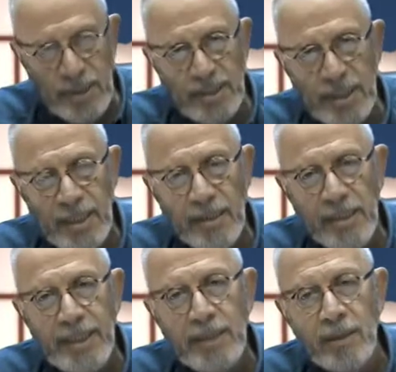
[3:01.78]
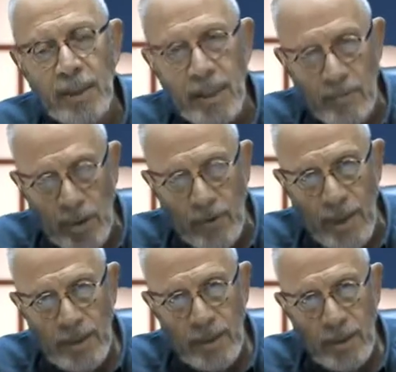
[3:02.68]
is an illegal
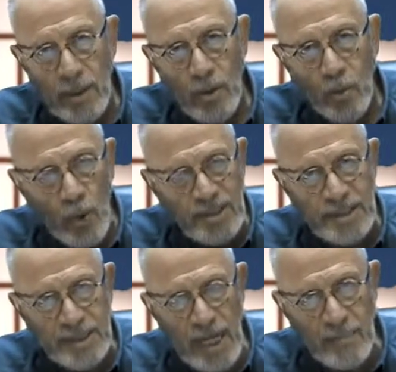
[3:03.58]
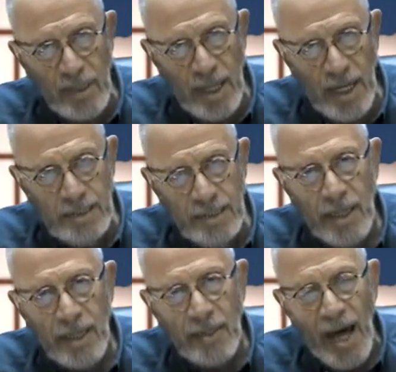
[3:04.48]
immigrant, once stabilized,
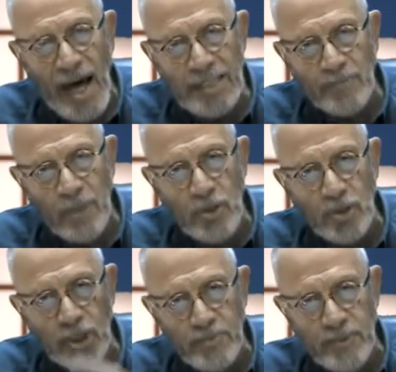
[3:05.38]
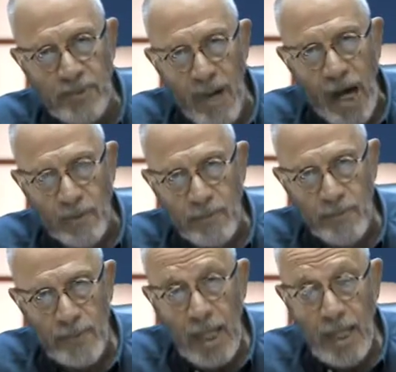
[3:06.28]
the hospital ships them out.
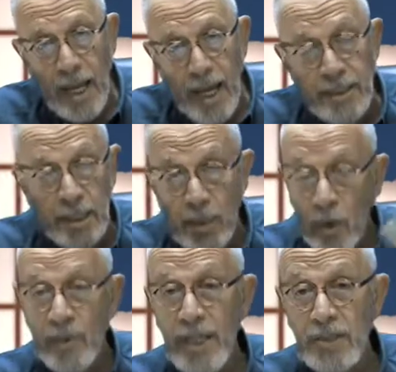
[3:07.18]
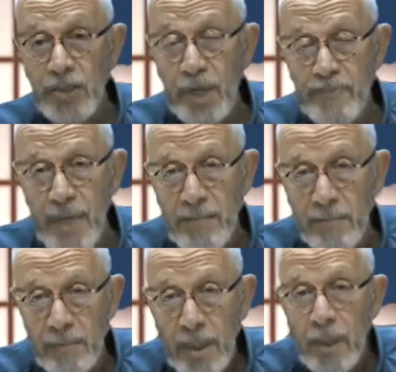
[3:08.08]
And do you know where they ship them?
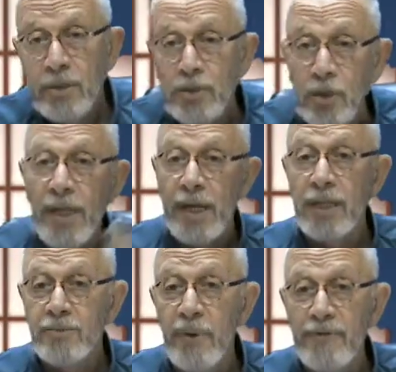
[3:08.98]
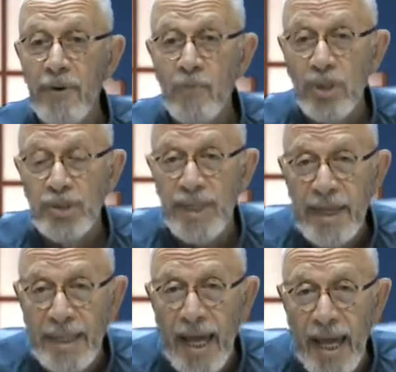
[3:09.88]
To the country from which they
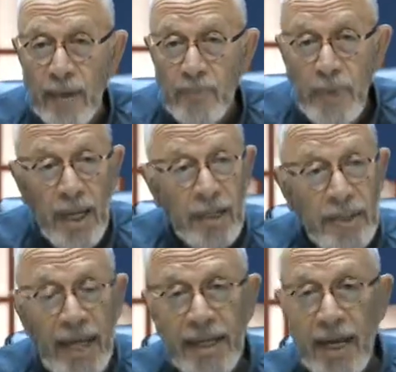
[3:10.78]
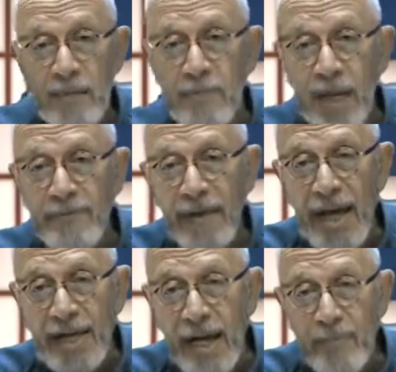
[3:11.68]
came. They get a
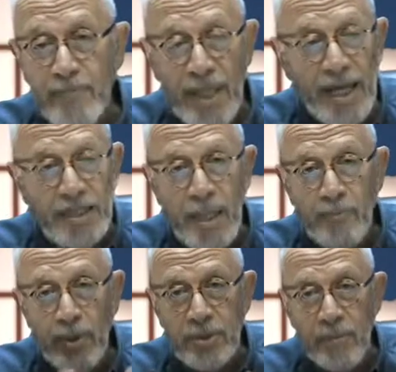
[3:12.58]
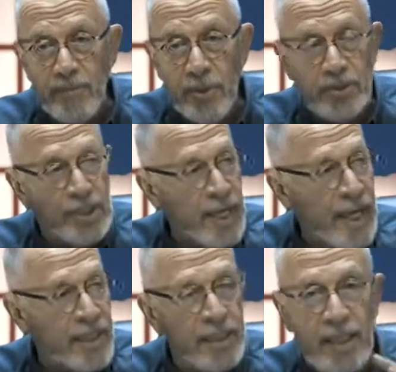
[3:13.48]
medvac airplane, they put the person
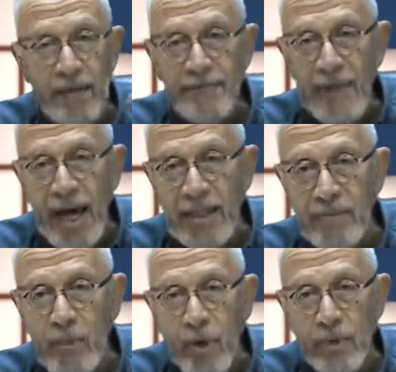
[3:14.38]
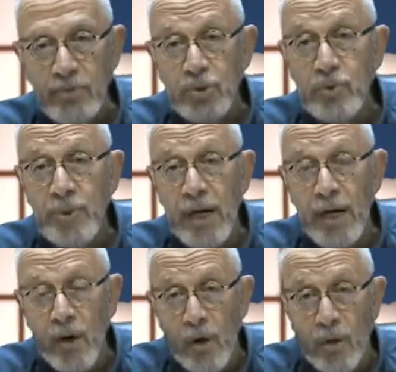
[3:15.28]
on it, and they fly them home to
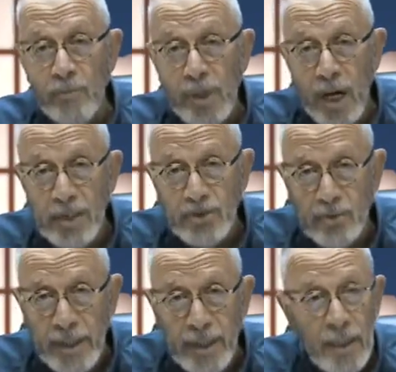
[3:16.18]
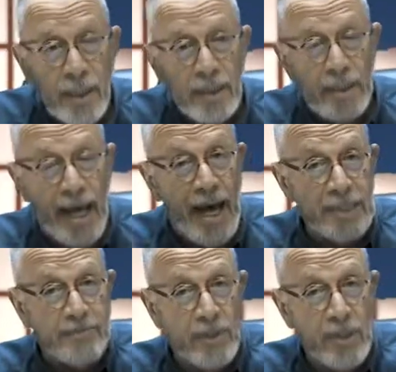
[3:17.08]
their home country. The
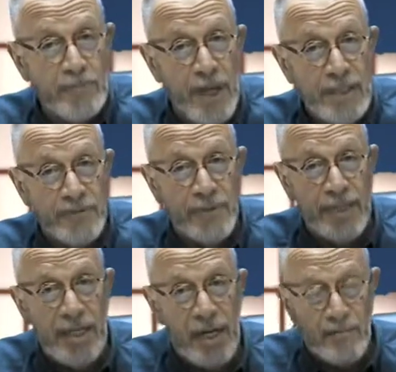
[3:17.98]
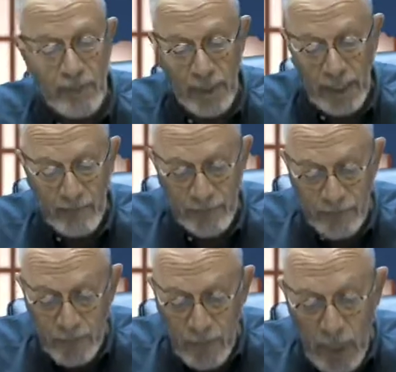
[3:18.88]
hospital pays for the airplane
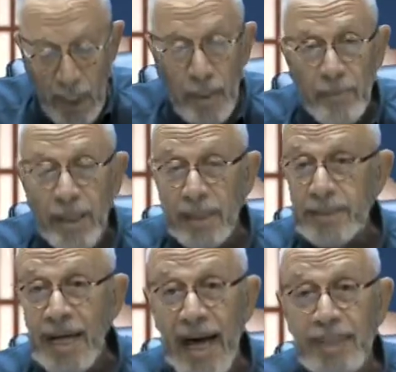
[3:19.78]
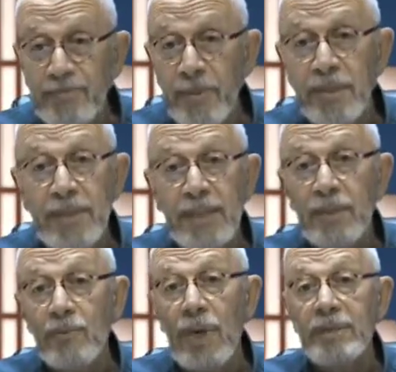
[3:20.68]
because the hospital
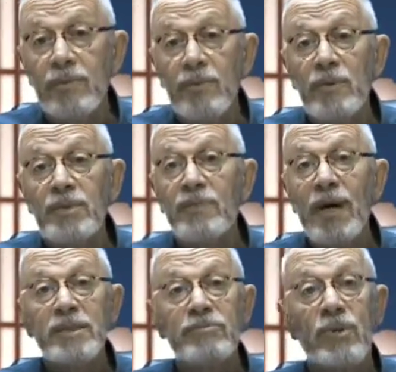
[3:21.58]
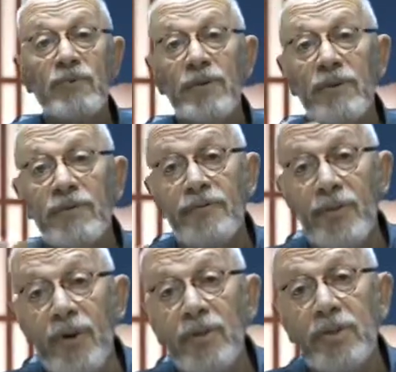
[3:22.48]
doesn't want to be responsible for the
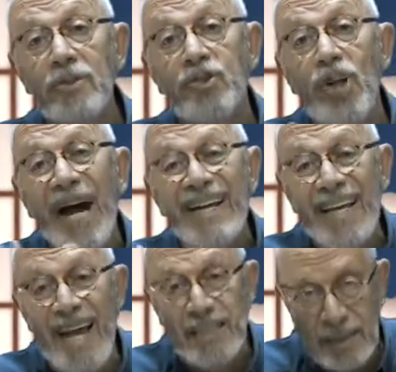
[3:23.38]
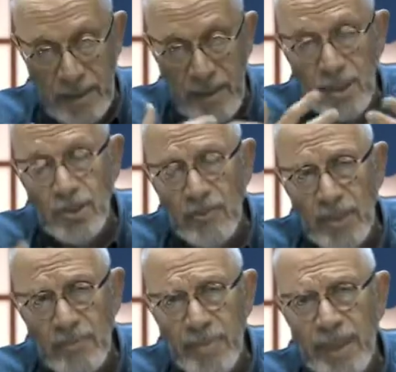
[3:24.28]
further gigantic, assuming
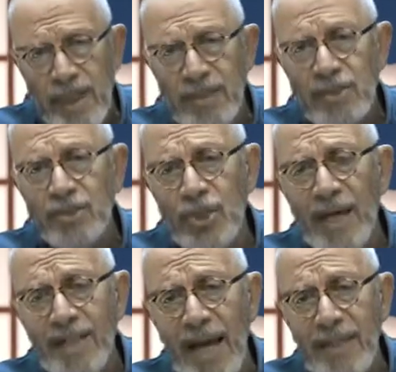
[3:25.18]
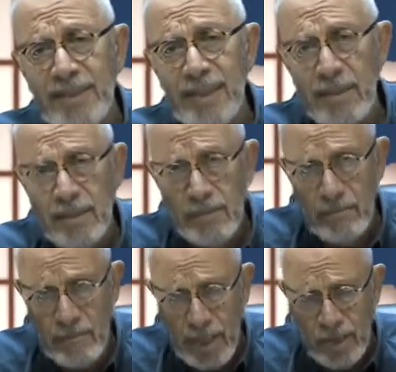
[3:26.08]
they're big cases, gigantic
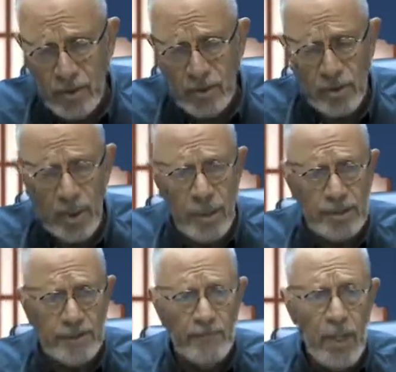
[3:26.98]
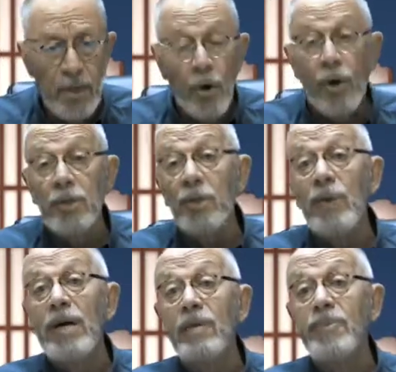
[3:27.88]
medical costs or the
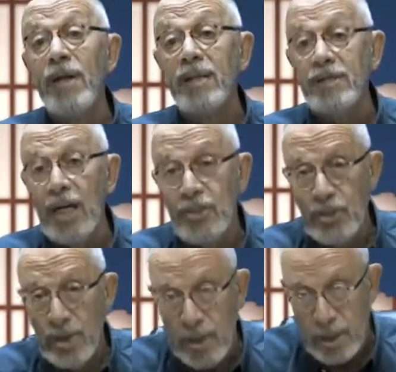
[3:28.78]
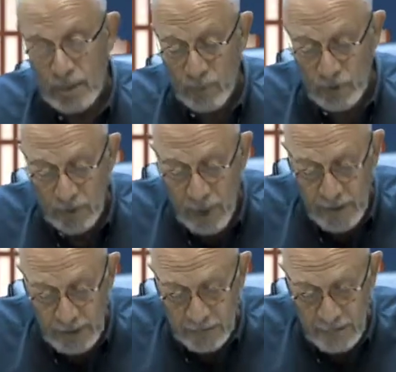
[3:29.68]
rehabilitation costs, which are
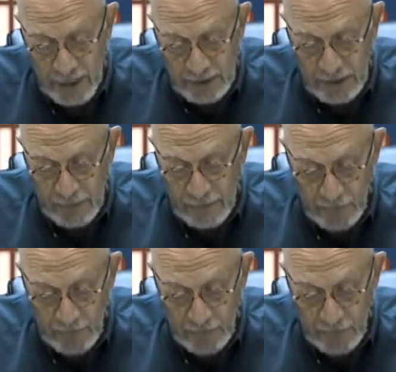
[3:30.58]
expensive.